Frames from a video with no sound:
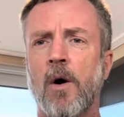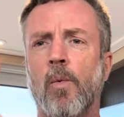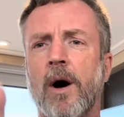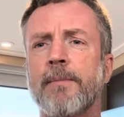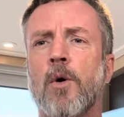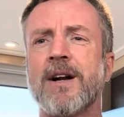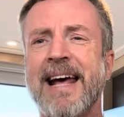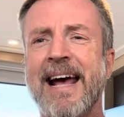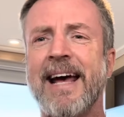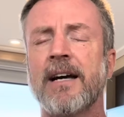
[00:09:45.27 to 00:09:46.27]
one more
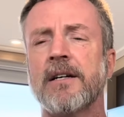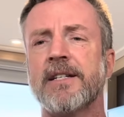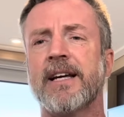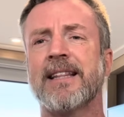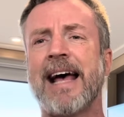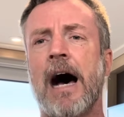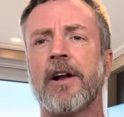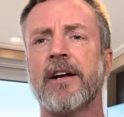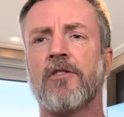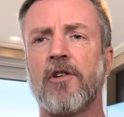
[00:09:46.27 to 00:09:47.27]
day to get the How
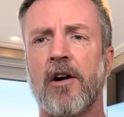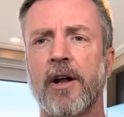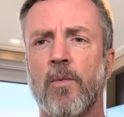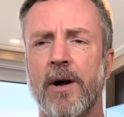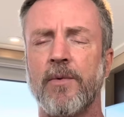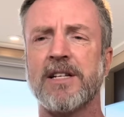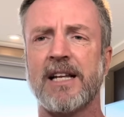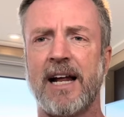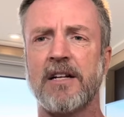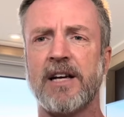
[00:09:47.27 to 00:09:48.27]
to Get Started One
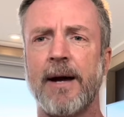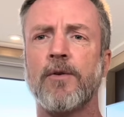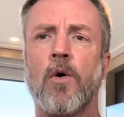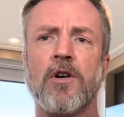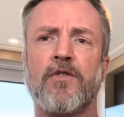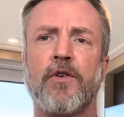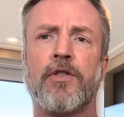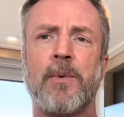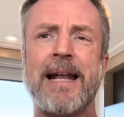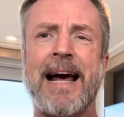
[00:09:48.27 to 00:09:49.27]
Rental at a Time course for
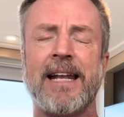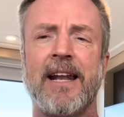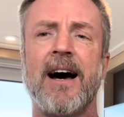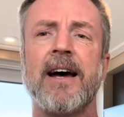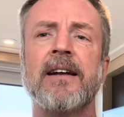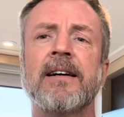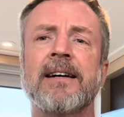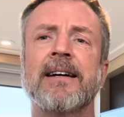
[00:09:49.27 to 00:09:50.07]
$3.99